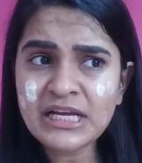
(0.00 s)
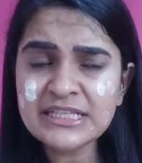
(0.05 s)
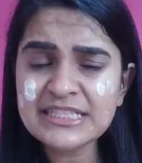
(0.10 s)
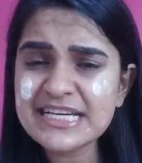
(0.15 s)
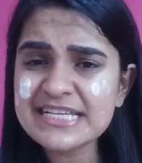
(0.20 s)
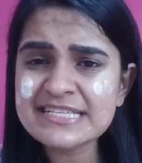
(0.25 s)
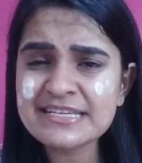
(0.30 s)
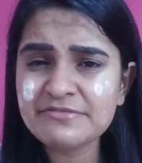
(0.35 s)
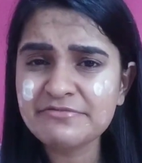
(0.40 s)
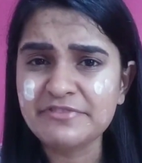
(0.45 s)

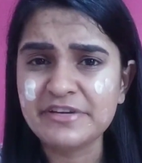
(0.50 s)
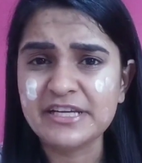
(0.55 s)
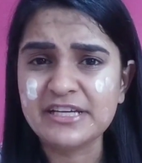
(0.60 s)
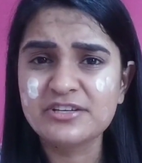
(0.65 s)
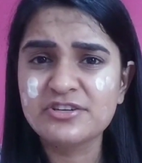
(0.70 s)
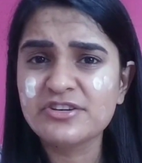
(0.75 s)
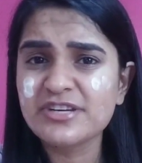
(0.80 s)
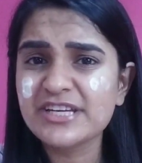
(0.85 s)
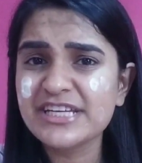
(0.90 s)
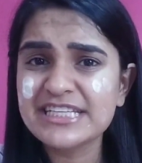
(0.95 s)
doesn't feel
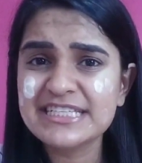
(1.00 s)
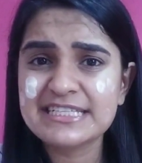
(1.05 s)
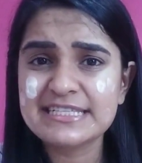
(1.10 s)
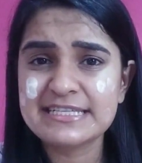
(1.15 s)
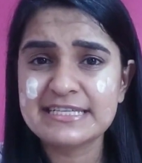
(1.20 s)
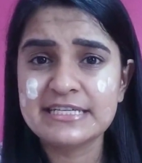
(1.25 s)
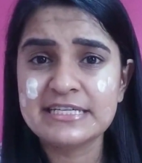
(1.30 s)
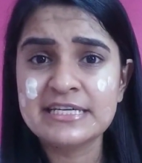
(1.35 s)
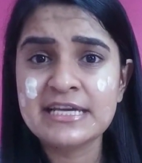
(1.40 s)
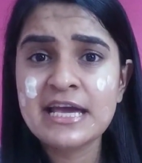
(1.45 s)

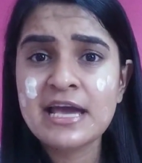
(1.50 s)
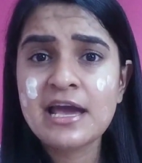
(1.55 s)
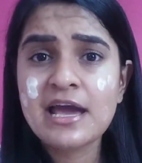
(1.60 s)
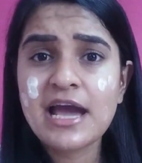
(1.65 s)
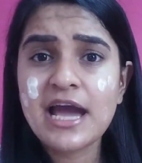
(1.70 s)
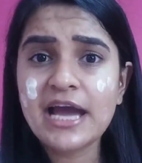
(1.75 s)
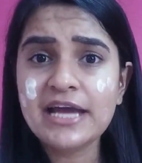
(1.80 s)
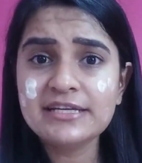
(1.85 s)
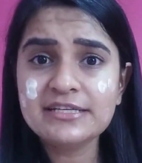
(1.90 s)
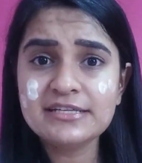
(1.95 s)
creasy,
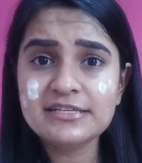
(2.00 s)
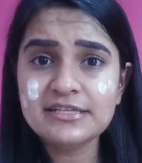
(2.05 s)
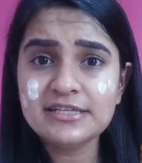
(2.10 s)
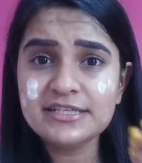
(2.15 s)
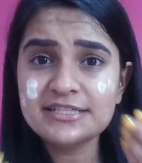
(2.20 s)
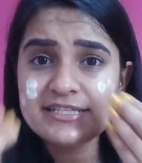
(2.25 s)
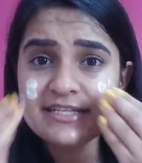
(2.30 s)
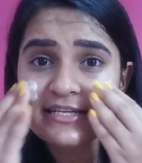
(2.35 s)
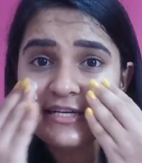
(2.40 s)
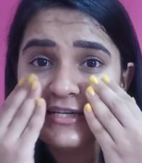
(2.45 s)
and
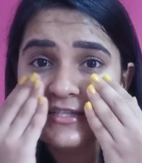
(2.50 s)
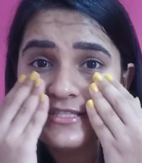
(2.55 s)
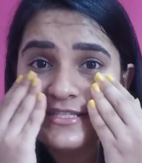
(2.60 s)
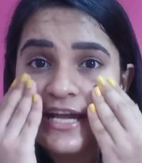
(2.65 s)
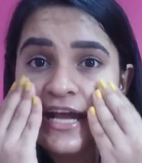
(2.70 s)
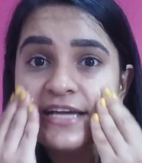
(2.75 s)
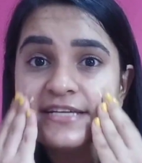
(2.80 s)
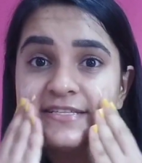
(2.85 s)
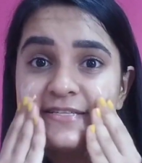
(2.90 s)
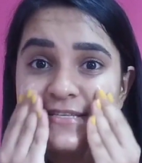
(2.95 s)
it, it
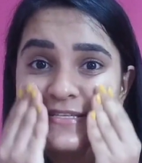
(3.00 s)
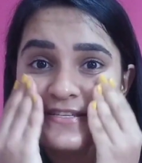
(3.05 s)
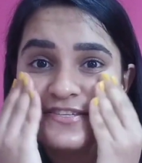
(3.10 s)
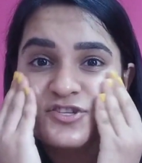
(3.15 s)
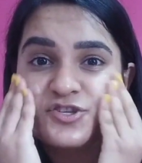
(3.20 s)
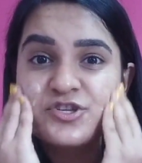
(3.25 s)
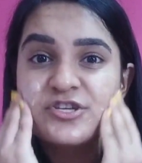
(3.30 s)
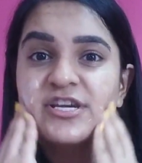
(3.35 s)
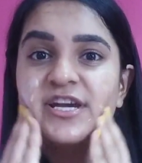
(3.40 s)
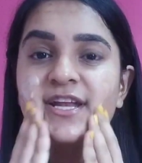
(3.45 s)
has
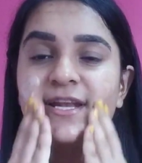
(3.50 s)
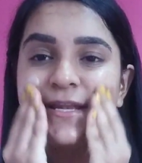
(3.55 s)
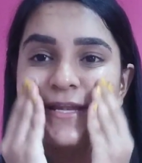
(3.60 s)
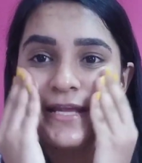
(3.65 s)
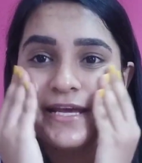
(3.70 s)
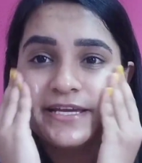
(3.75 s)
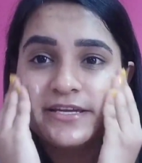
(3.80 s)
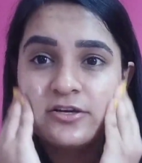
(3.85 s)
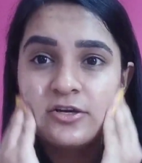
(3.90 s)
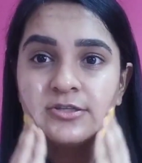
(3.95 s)
this
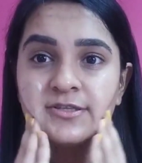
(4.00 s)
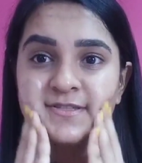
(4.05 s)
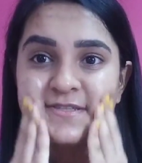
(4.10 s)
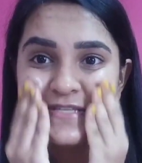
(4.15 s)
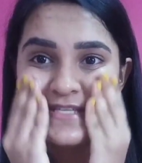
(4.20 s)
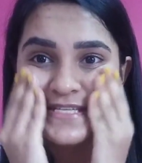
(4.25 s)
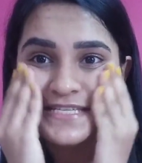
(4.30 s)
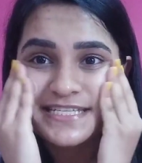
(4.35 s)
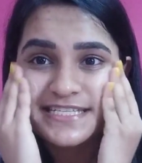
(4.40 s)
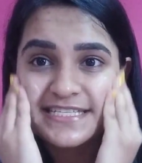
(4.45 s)
gel-like
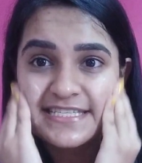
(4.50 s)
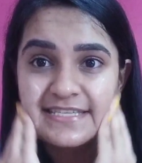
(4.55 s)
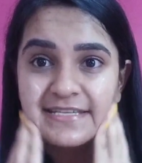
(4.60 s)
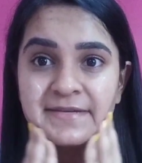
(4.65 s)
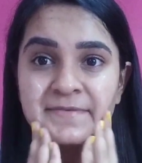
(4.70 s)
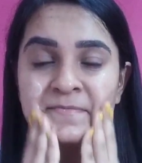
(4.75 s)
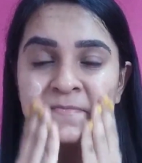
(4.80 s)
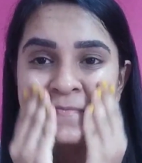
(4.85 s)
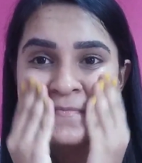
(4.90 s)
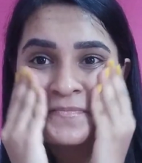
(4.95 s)
consistency.
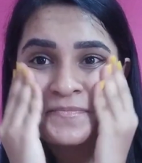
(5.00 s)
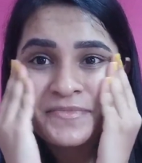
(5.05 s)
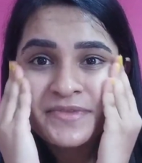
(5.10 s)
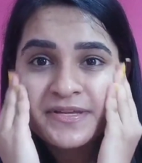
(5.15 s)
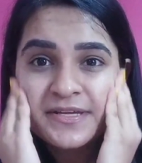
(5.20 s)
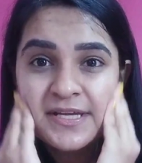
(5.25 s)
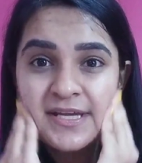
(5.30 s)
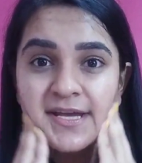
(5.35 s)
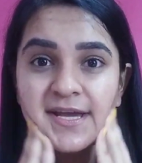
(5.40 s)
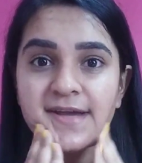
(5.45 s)

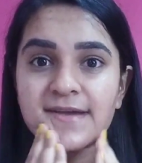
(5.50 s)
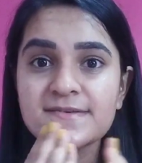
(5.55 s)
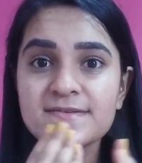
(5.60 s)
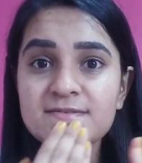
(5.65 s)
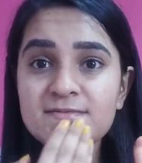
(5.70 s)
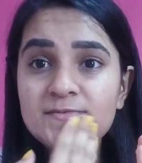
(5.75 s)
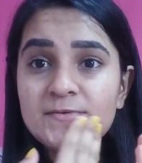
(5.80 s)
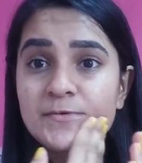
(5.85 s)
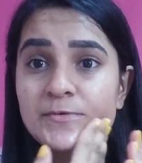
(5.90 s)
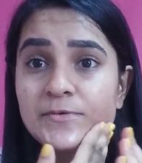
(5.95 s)

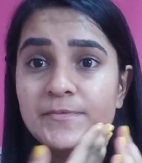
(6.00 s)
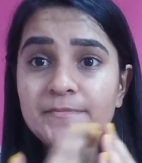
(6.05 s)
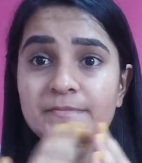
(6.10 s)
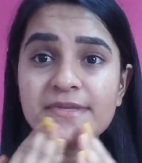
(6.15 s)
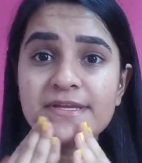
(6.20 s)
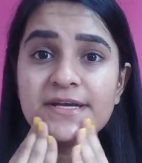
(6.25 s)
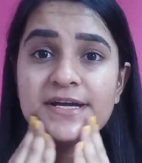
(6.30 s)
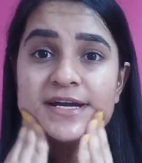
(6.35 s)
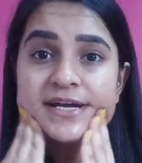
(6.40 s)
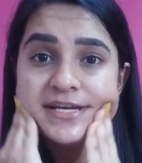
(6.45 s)
So
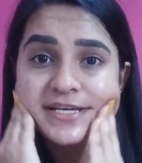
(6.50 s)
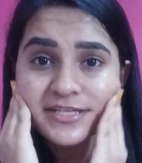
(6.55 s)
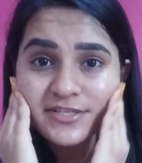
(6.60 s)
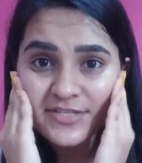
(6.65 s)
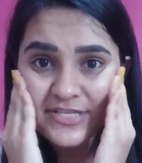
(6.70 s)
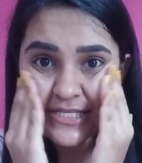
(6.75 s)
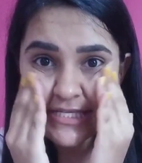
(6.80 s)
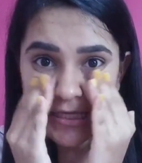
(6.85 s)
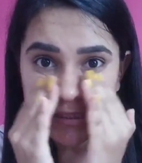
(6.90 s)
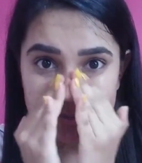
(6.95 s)
I
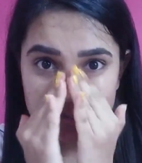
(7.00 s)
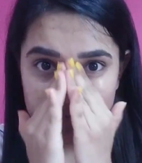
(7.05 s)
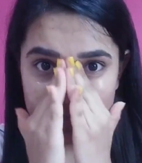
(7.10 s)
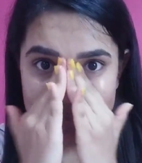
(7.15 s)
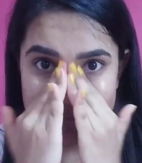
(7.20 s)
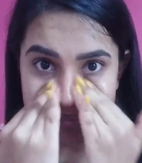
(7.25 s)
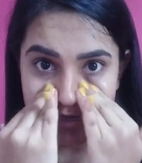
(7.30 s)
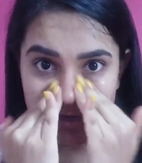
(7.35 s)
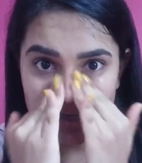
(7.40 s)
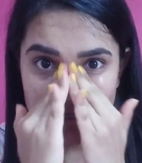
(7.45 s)
just like to
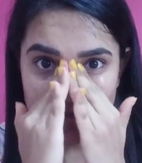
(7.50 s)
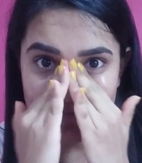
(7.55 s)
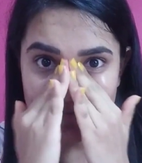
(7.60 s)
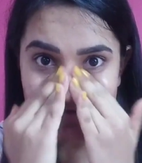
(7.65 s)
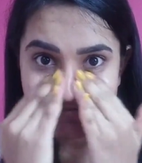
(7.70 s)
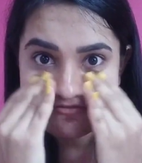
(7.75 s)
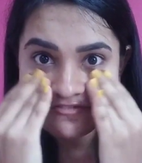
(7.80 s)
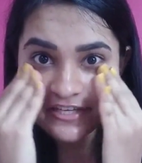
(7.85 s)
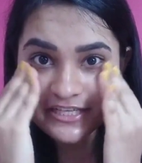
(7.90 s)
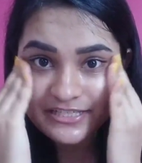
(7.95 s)
massage
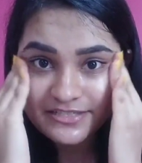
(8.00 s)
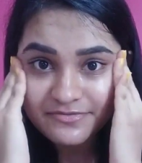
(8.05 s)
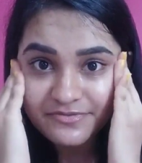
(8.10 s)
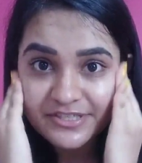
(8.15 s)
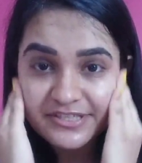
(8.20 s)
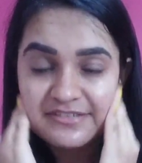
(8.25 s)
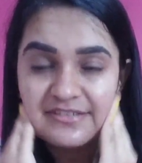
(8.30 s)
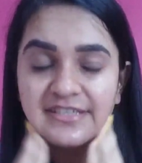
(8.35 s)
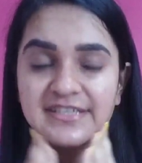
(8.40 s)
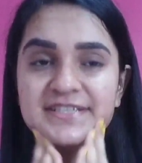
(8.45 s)
my face
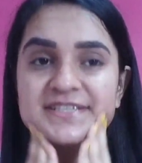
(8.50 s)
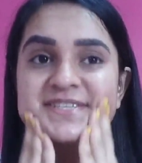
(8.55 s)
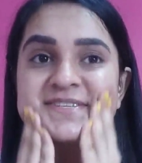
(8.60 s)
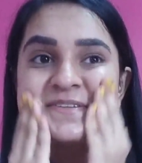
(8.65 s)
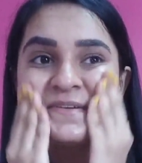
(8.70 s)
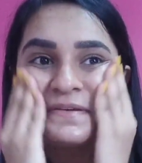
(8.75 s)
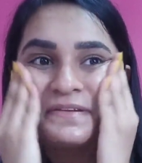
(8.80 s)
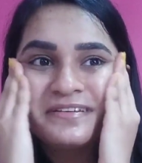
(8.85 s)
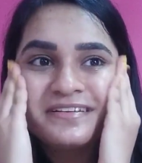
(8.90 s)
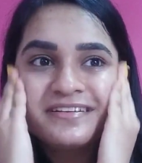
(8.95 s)
with this.